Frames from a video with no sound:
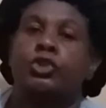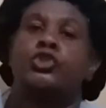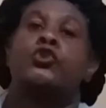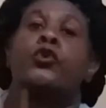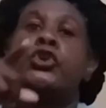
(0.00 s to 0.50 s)

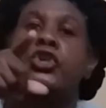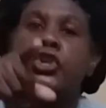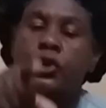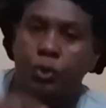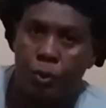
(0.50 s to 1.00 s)
Do
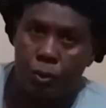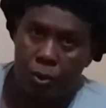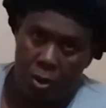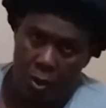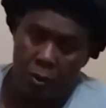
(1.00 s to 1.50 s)
you.
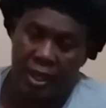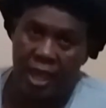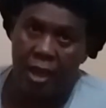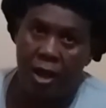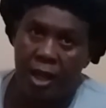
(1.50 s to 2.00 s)

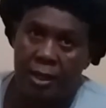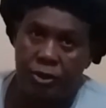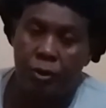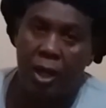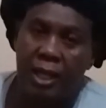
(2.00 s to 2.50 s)
Okay, all?
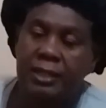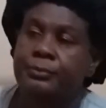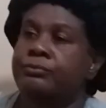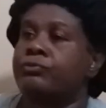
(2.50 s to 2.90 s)
You all?